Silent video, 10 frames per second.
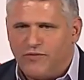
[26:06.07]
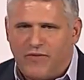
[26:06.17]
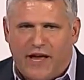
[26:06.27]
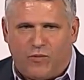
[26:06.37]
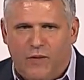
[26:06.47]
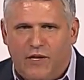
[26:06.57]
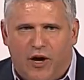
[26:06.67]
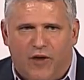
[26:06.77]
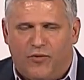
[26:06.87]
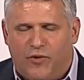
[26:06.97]
In fact, we
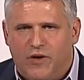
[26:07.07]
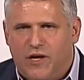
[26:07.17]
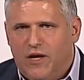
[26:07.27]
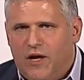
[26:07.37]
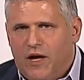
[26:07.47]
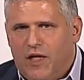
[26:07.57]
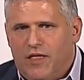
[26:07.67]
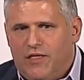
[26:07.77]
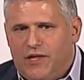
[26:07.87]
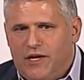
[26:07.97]
covered
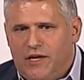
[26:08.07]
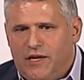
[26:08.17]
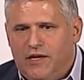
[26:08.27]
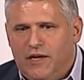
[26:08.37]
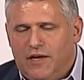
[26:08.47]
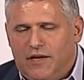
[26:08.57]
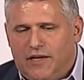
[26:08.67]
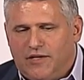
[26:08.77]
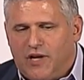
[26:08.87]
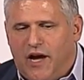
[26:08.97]
the
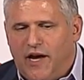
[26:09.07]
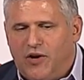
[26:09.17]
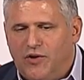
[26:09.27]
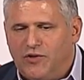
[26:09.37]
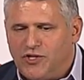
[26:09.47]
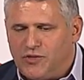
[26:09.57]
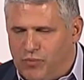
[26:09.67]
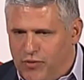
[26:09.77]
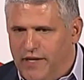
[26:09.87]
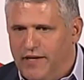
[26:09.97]
entire
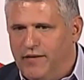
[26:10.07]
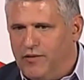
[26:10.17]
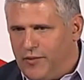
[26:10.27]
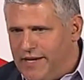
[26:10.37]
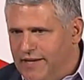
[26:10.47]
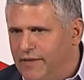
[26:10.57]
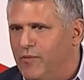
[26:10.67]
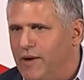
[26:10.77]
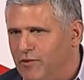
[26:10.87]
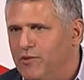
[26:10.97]
spring green
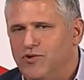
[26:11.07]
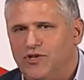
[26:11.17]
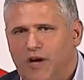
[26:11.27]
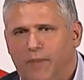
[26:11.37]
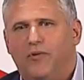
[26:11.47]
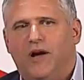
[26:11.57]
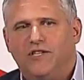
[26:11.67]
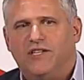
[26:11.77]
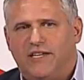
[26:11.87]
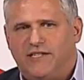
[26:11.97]
revolution
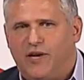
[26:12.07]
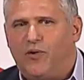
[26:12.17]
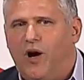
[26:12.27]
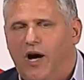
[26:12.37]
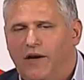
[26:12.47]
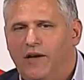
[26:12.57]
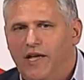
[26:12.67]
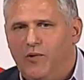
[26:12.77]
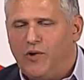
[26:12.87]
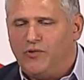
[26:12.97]
uprising in Tehran,
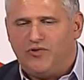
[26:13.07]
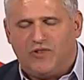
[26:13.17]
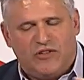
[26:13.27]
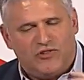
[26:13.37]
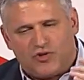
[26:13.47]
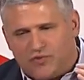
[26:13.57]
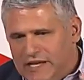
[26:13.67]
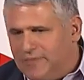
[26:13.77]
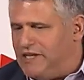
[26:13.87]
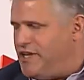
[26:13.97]
where it was
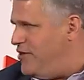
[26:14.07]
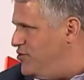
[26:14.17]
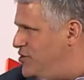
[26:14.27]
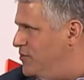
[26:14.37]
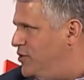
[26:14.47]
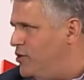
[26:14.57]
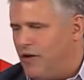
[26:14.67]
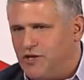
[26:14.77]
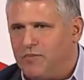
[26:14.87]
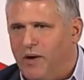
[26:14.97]
extremely dangerous to put
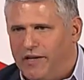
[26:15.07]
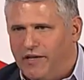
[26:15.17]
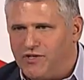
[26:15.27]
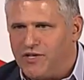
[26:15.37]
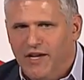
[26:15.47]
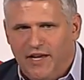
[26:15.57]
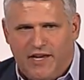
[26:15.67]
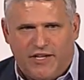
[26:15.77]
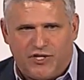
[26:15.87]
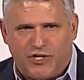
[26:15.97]
correspondents
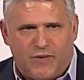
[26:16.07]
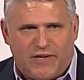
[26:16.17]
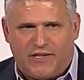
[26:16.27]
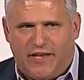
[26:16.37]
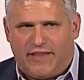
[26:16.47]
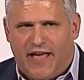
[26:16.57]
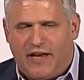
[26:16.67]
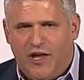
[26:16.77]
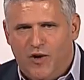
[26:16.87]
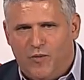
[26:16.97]
in a situation like
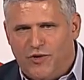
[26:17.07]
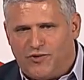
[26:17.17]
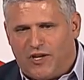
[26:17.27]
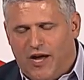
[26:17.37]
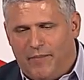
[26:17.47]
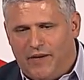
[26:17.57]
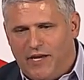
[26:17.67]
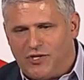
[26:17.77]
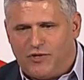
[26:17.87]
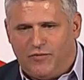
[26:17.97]
that. We used a
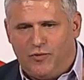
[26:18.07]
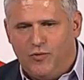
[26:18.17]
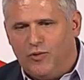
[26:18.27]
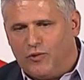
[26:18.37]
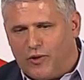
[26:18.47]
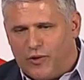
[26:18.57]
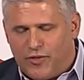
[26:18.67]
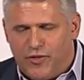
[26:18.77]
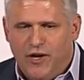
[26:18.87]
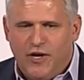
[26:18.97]
combination of Google
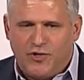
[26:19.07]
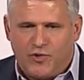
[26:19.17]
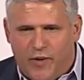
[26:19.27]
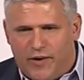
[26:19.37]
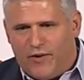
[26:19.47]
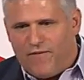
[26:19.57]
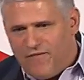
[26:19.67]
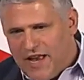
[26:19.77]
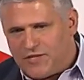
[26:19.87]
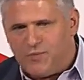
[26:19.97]
Earth, Twitter,
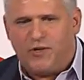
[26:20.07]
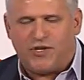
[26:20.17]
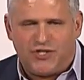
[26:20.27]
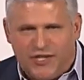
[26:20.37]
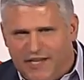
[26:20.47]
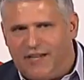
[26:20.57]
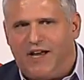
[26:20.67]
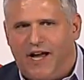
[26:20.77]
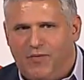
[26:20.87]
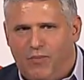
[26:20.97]
Facebook, CNN
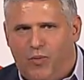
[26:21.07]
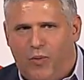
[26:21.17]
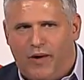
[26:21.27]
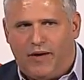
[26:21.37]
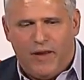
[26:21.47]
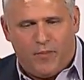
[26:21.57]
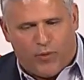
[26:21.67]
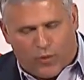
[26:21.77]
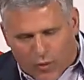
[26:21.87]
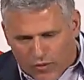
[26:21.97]
iReport,
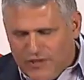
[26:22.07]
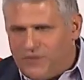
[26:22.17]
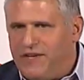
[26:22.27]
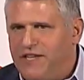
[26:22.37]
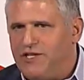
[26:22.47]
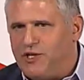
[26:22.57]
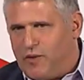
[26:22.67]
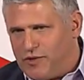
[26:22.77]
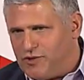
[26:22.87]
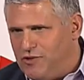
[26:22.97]
brought all these feeds into
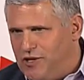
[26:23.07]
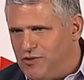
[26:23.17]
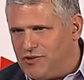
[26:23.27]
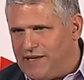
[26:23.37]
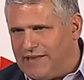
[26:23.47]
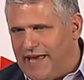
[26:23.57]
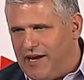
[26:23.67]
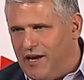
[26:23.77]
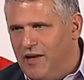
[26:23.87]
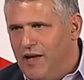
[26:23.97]
our studios in
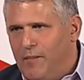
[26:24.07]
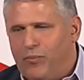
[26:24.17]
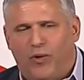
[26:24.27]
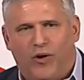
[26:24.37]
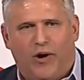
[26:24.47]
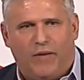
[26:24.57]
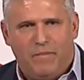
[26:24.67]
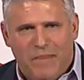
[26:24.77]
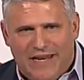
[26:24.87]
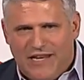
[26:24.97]
Atlanta, brought our
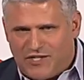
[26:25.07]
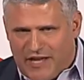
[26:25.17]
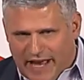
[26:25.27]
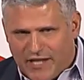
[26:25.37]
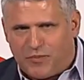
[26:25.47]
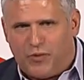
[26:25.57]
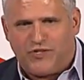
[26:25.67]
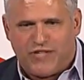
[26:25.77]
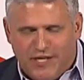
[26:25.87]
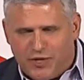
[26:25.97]
Mideast
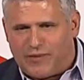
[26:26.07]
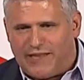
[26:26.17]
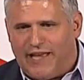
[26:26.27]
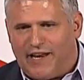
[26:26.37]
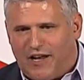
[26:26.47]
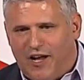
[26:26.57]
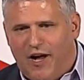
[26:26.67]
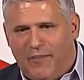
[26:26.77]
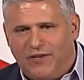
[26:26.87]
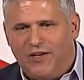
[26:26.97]
experts into Atlanta to
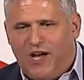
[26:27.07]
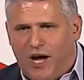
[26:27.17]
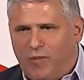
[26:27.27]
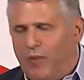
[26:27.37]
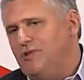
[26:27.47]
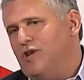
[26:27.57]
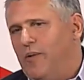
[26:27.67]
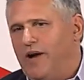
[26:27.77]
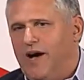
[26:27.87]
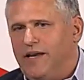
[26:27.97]
comment on what was
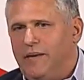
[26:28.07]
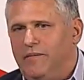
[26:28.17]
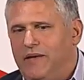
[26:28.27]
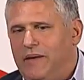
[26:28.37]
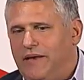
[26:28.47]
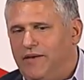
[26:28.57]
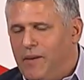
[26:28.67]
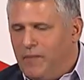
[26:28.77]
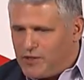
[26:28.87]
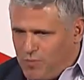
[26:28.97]
going on, and did a
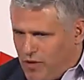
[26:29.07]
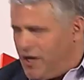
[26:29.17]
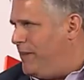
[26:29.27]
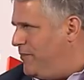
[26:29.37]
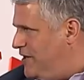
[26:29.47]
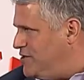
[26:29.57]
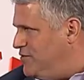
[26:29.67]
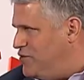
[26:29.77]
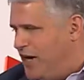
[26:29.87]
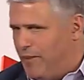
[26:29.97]
much more
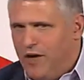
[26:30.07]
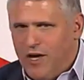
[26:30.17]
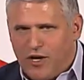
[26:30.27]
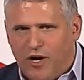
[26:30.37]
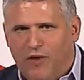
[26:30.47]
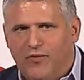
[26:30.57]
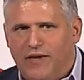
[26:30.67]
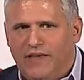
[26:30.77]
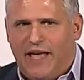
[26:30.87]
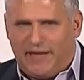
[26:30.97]
comprehensive job
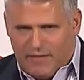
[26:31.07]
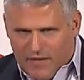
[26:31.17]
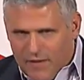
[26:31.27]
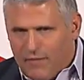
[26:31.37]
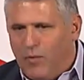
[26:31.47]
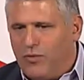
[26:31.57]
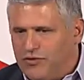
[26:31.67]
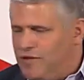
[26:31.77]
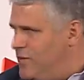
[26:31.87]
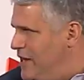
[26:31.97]
covering that
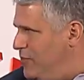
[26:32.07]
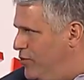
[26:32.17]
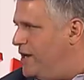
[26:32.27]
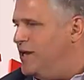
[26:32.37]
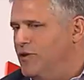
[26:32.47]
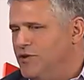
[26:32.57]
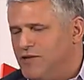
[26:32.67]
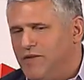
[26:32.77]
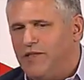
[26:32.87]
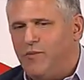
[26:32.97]
multi-week breaking news
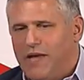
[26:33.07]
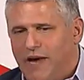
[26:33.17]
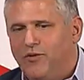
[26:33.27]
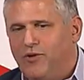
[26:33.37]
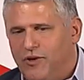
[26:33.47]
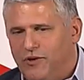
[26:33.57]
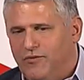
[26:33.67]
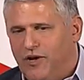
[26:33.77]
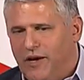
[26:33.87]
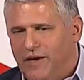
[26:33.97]
event than we ever could
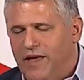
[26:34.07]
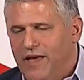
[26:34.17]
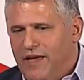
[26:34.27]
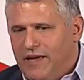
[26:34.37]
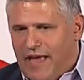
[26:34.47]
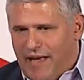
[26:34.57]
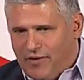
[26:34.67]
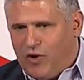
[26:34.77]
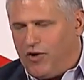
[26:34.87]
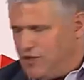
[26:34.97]
have done
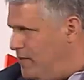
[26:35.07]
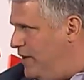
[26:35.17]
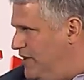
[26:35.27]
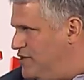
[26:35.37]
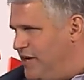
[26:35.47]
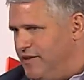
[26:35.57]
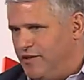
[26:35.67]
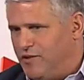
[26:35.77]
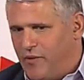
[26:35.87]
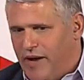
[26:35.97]
having correspondents on the
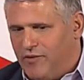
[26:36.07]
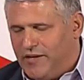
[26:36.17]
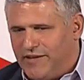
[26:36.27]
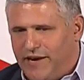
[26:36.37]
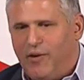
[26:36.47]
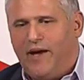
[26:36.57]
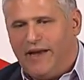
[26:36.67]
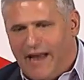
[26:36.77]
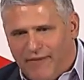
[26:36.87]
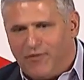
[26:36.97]
ground in Tehran,
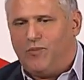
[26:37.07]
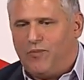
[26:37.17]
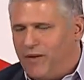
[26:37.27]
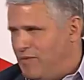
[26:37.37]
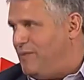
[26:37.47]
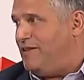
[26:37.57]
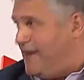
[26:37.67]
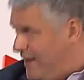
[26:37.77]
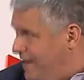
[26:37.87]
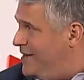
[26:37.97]
and half of them would probably be
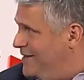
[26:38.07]
dead.